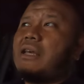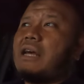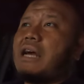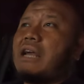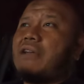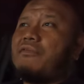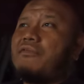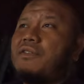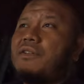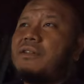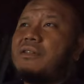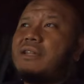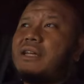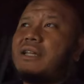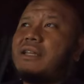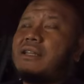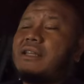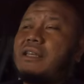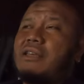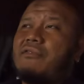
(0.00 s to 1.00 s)
I feel
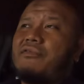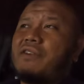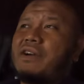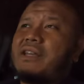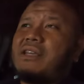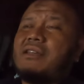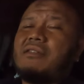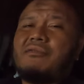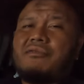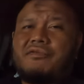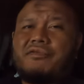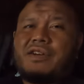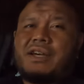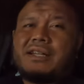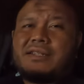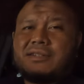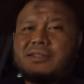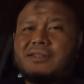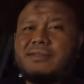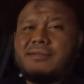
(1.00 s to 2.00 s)
that if I
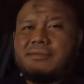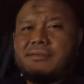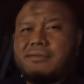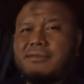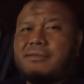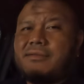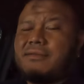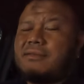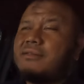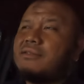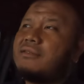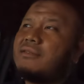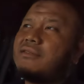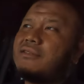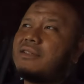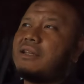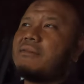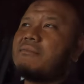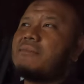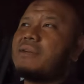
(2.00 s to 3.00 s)
invest
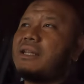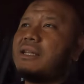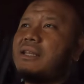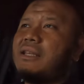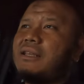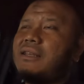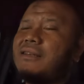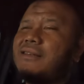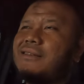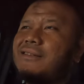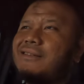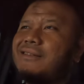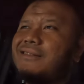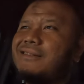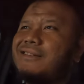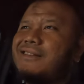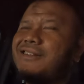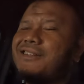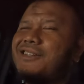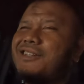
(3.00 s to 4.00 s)
some money
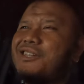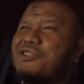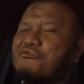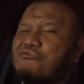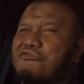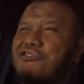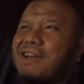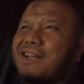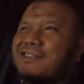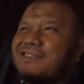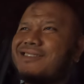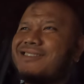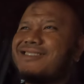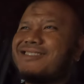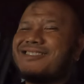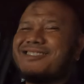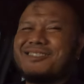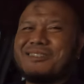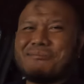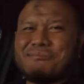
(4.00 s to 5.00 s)

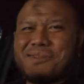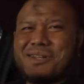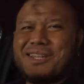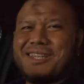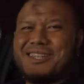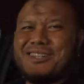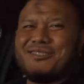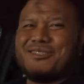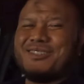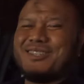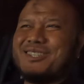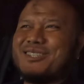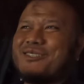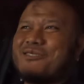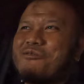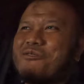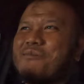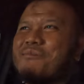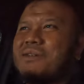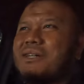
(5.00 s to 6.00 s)
in all this
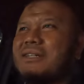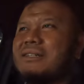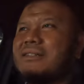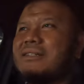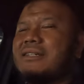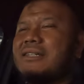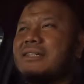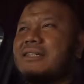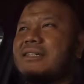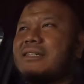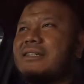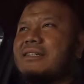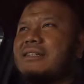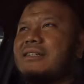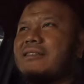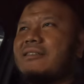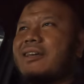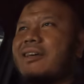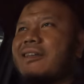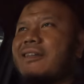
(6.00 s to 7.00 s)
equipment,
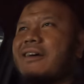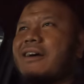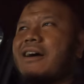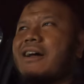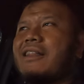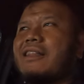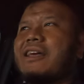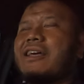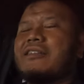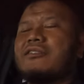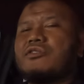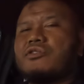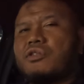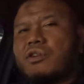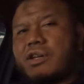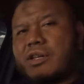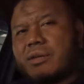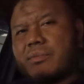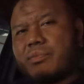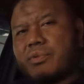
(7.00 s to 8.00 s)
that I'll
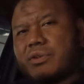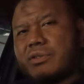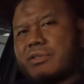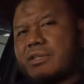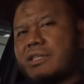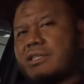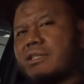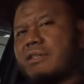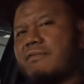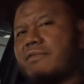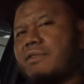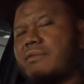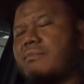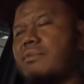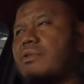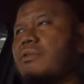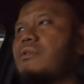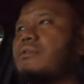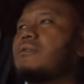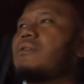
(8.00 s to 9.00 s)
enjoy the process even
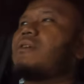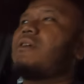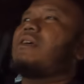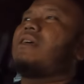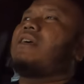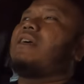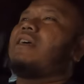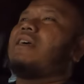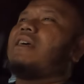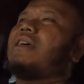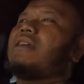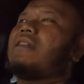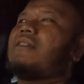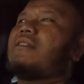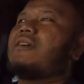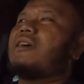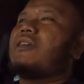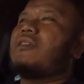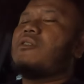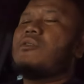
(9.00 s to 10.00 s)
more,
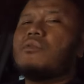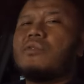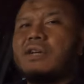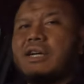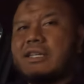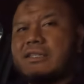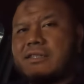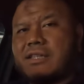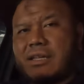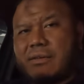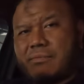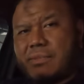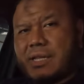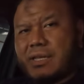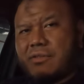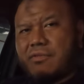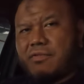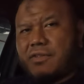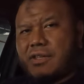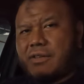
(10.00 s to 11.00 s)
and that you guys can
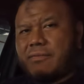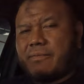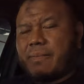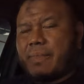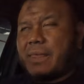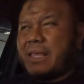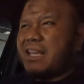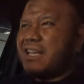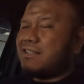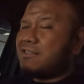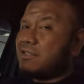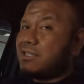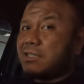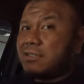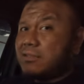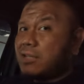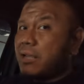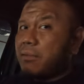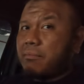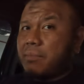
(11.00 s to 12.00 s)
benefit. It's
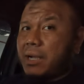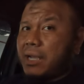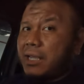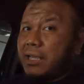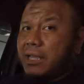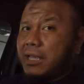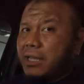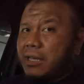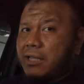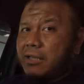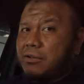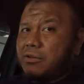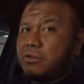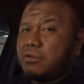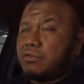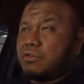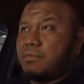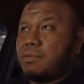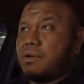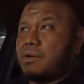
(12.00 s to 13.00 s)
just like buying
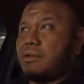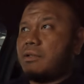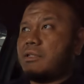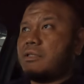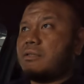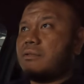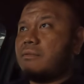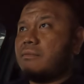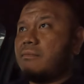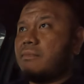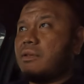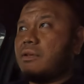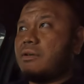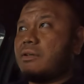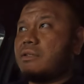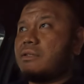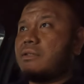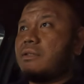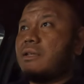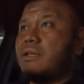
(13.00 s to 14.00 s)
Aleco, to be honest,
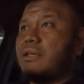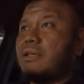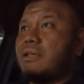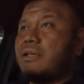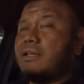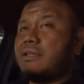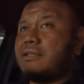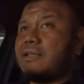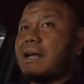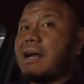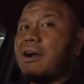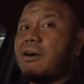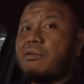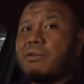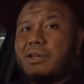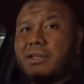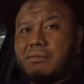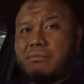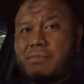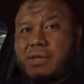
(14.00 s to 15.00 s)
because it's
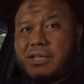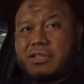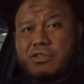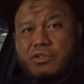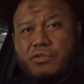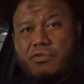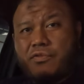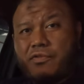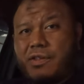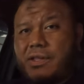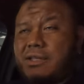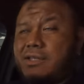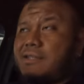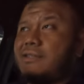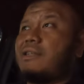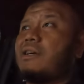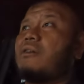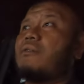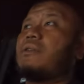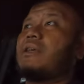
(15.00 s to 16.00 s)
how it makes you feel.
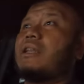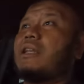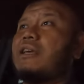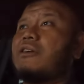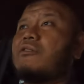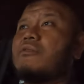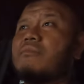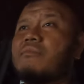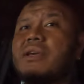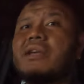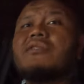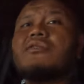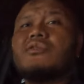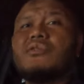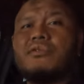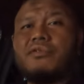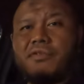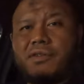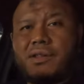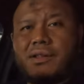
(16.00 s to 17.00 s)
It's how Aleco makes
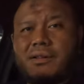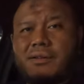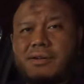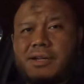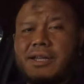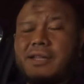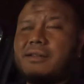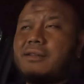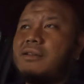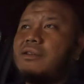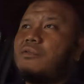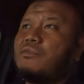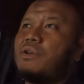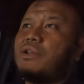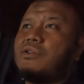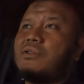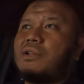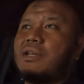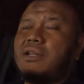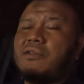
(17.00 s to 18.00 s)
you feel, right?
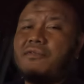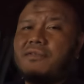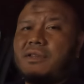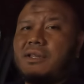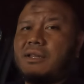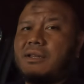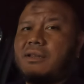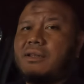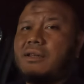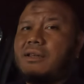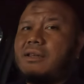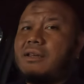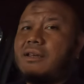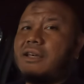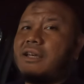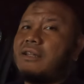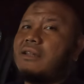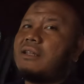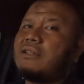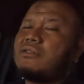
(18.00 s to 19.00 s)
When you are lifting.
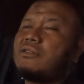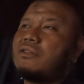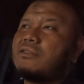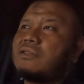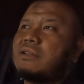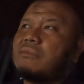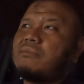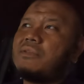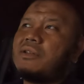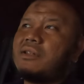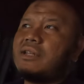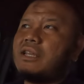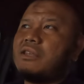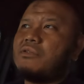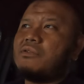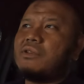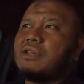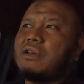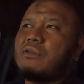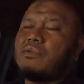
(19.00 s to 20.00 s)
And that's not something that
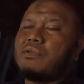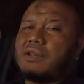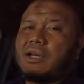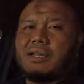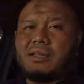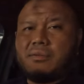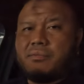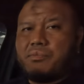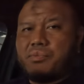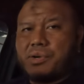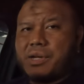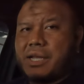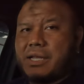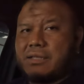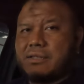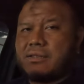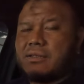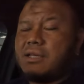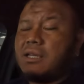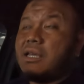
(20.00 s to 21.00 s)
you get with other
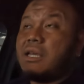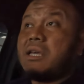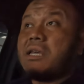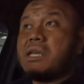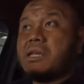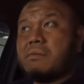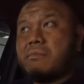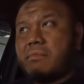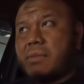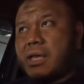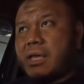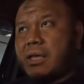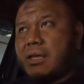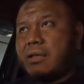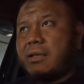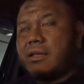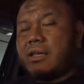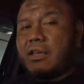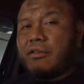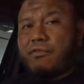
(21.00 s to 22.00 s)
brands. It
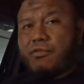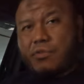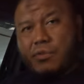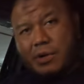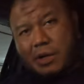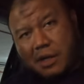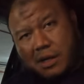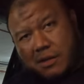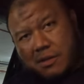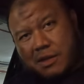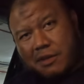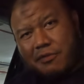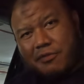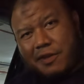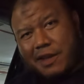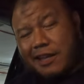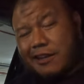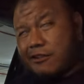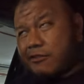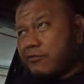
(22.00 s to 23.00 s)
may, if you are a
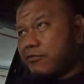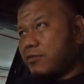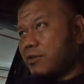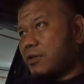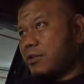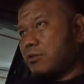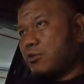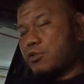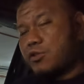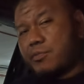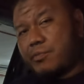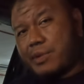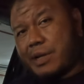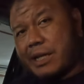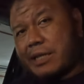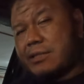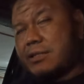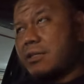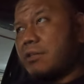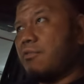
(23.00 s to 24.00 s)
fan of those
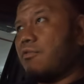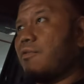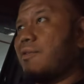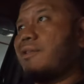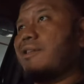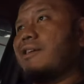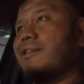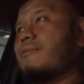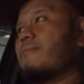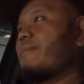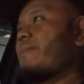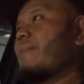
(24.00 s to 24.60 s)
brands and you feel that,